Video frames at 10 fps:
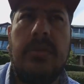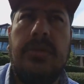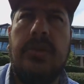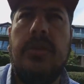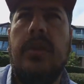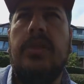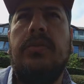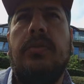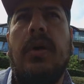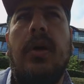Sickness
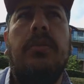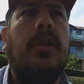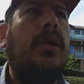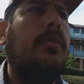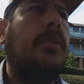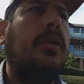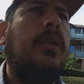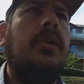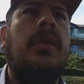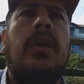problem,
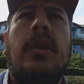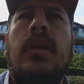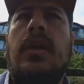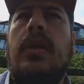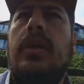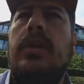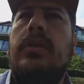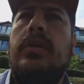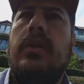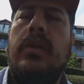I
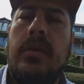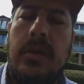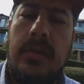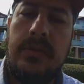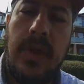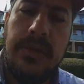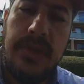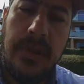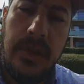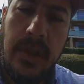don't know,
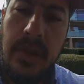vagina,